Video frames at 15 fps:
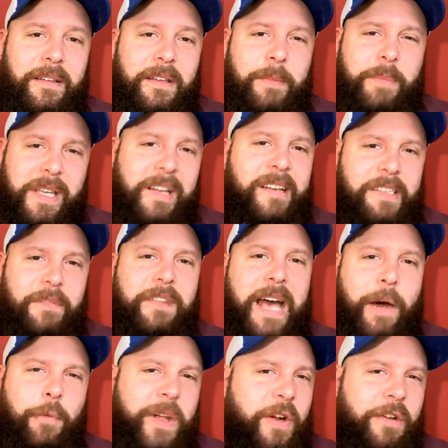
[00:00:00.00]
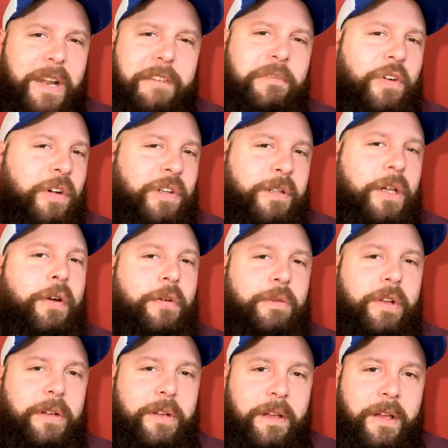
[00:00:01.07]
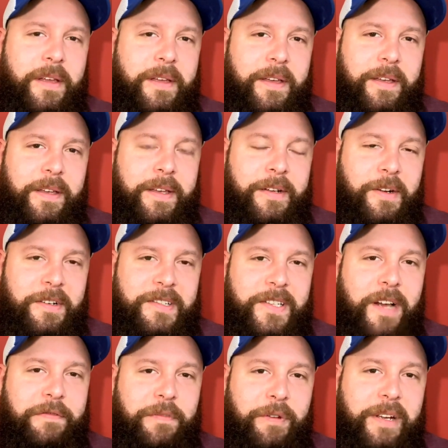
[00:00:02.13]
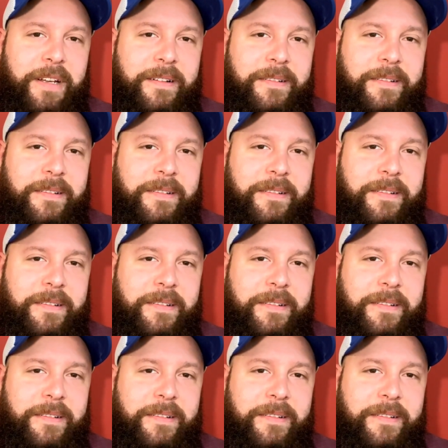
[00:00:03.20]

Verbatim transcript: And because of that, we are never alone in our suffering.